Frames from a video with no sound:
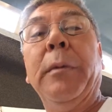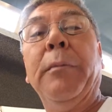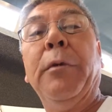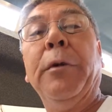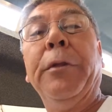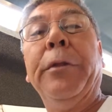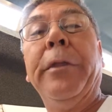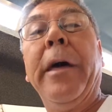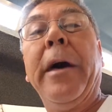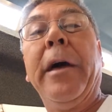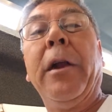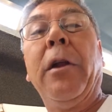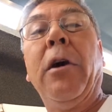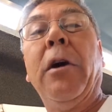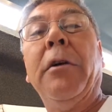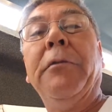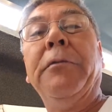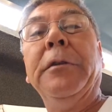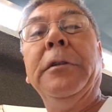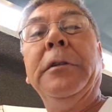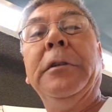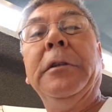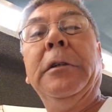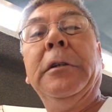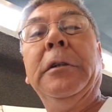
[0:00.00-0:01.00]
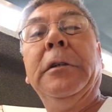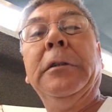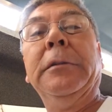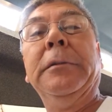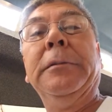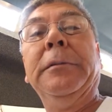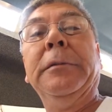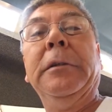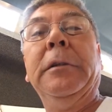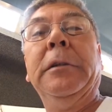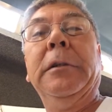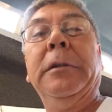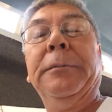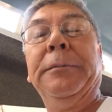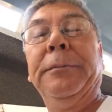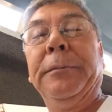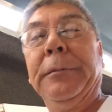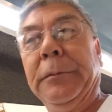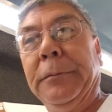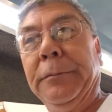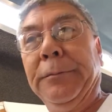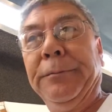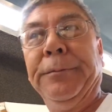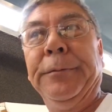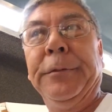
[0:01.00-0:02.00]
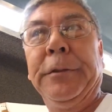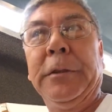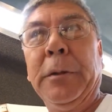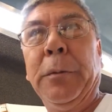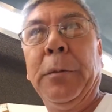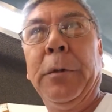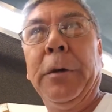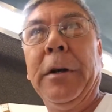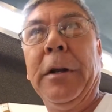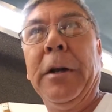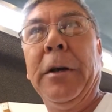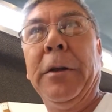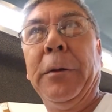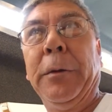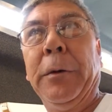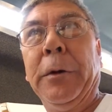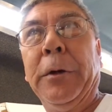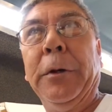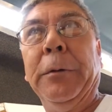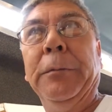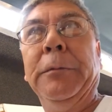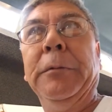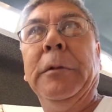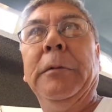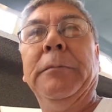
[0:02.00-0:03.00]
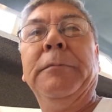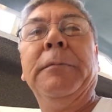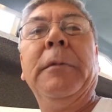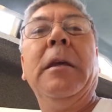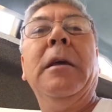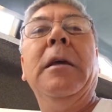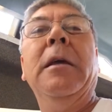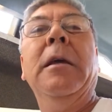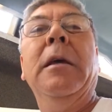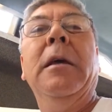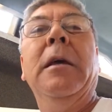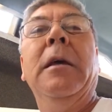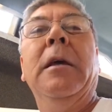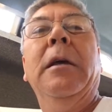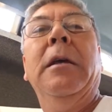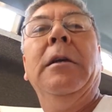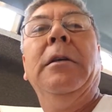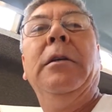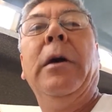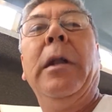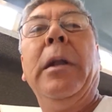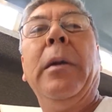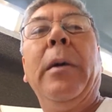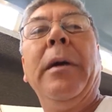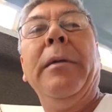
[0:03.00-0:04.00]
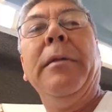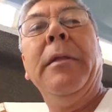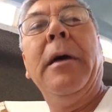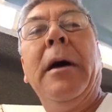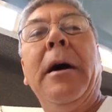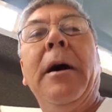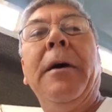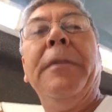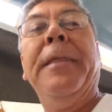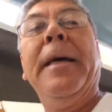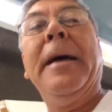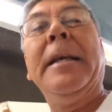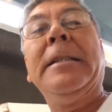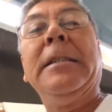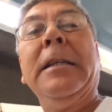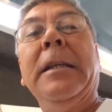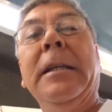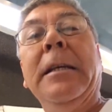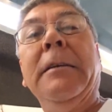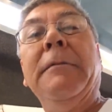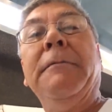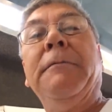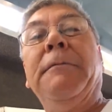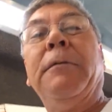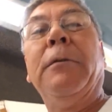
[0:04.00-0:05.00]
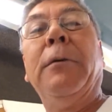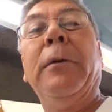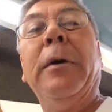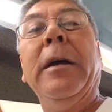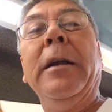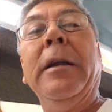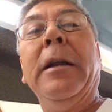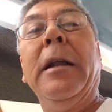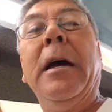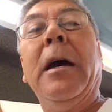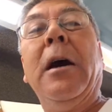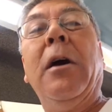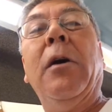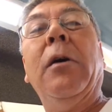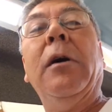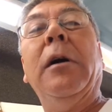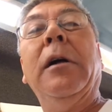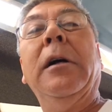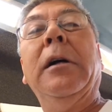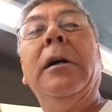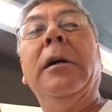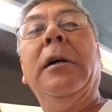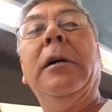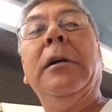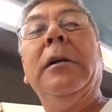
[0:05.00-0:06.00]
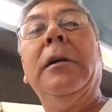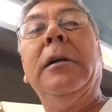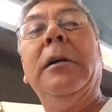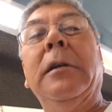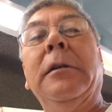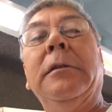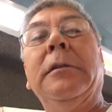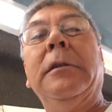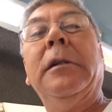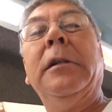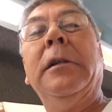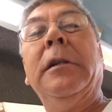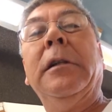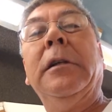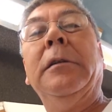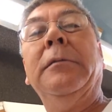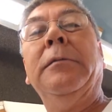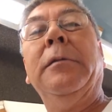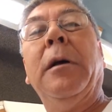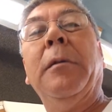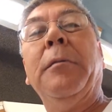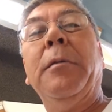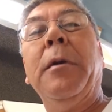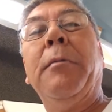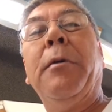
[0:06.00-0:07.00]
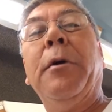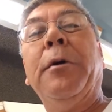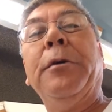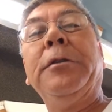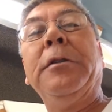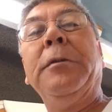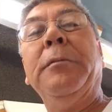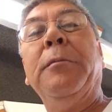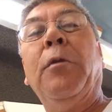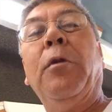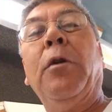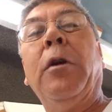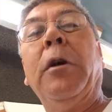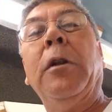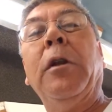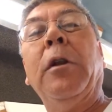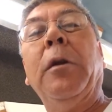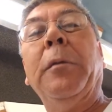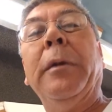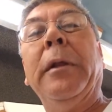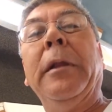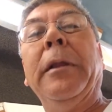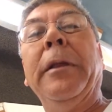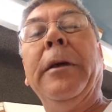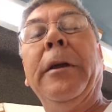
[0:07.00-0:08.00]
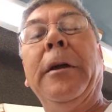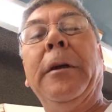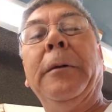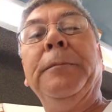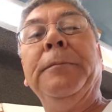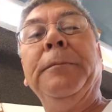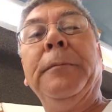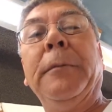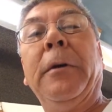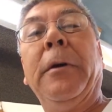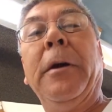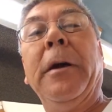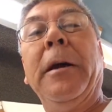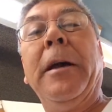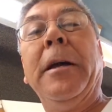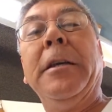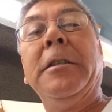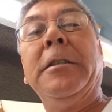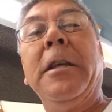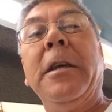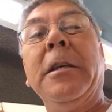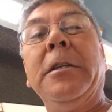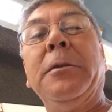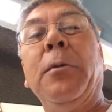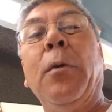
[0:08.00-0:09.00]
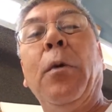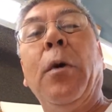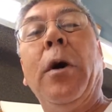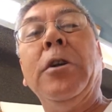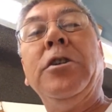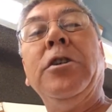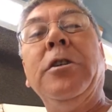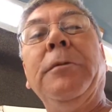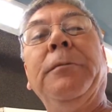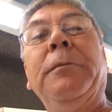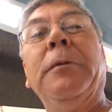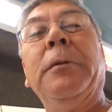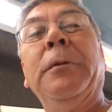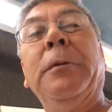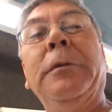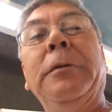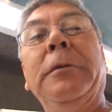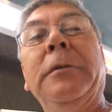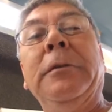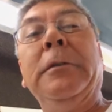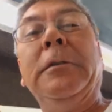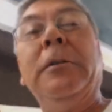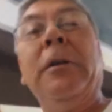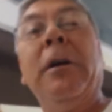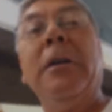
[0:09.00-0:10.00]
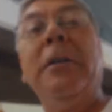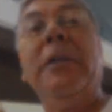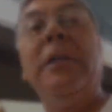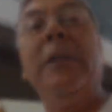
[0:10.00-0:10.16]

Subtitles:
put that off until somewhere down the road. But anyway, that's it for right now. I'll be posting more a little bit later. All right, guys. Thanks for watching. We'll talk